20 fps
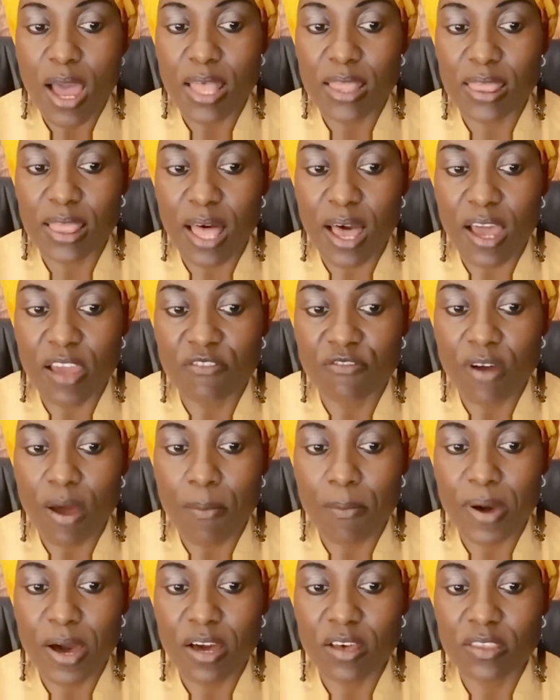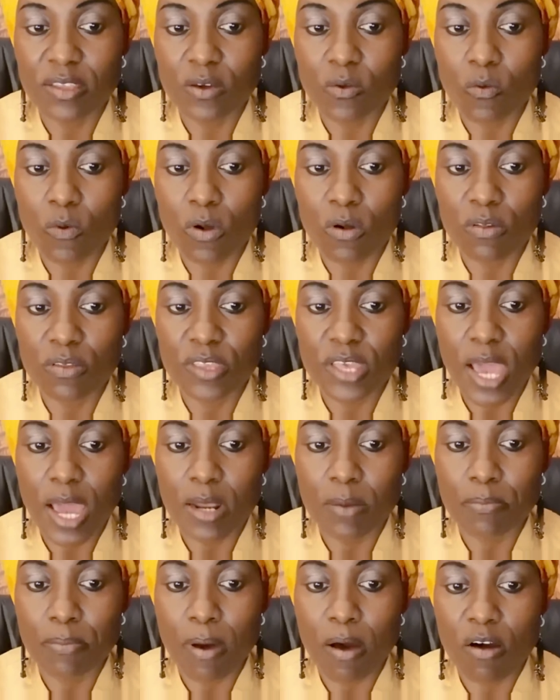alive among the wealthy
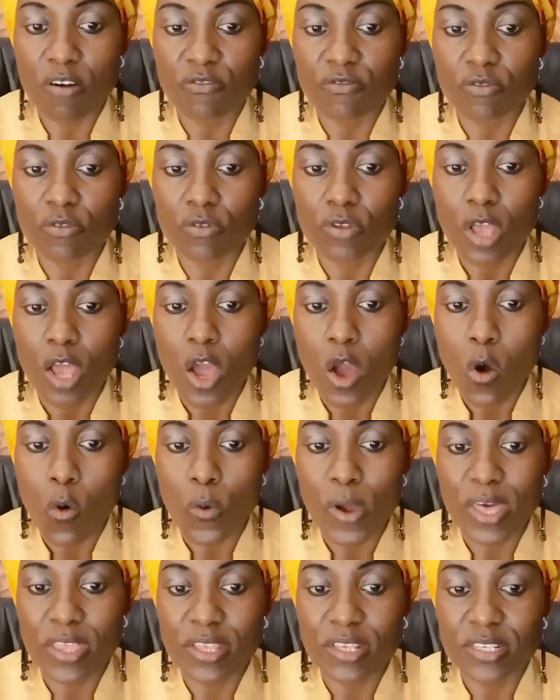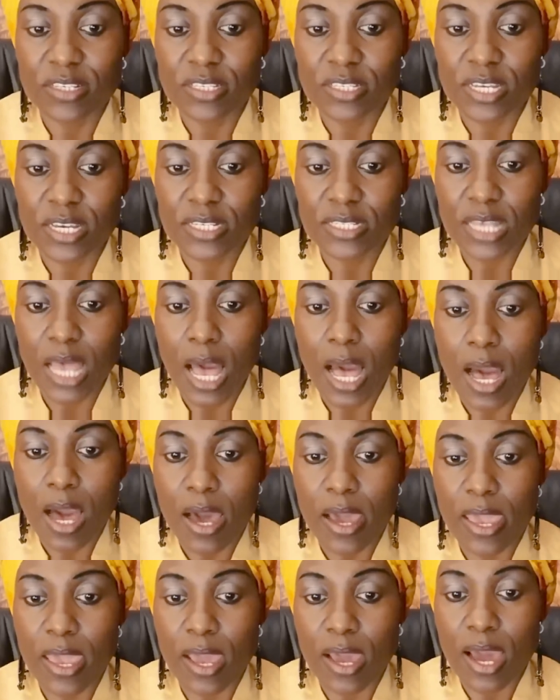and powerful, where the stakes are
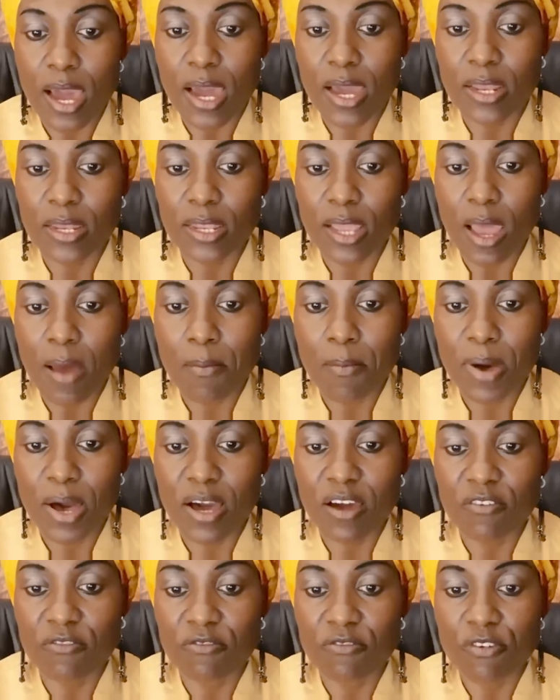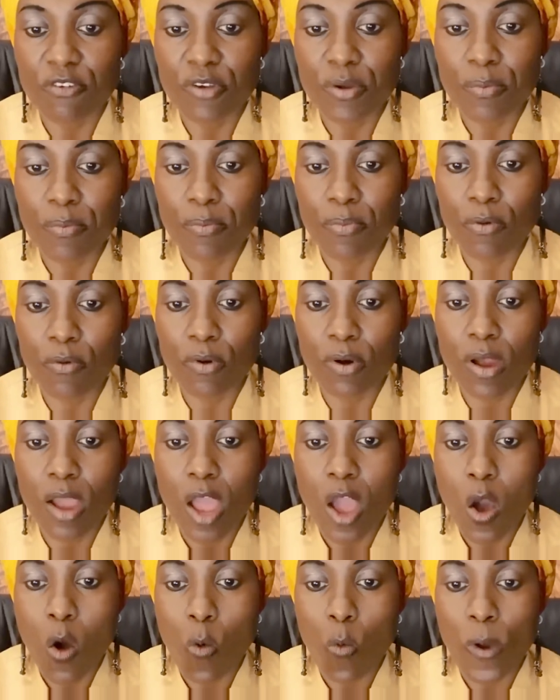higher, and among the very poor,
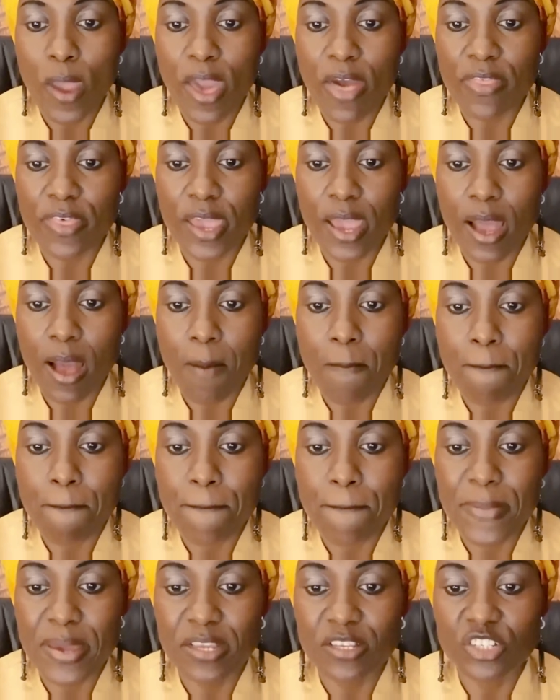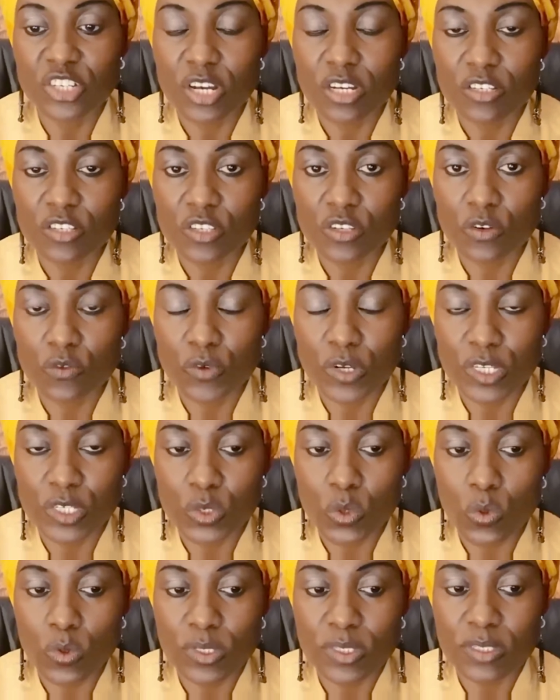where they are major
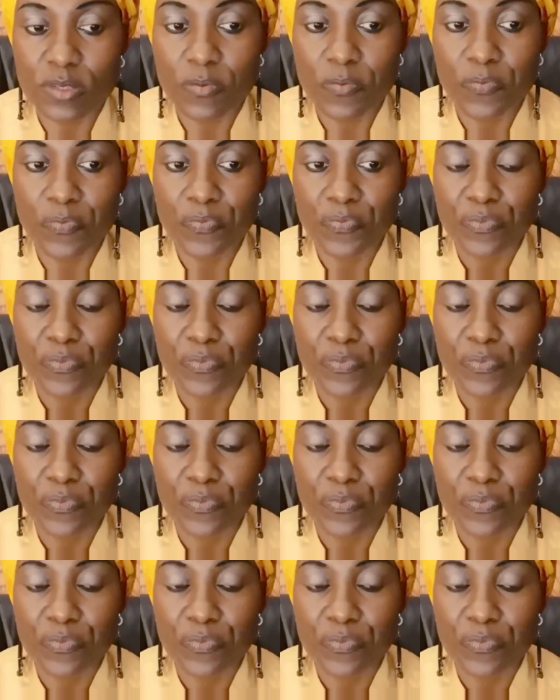resource.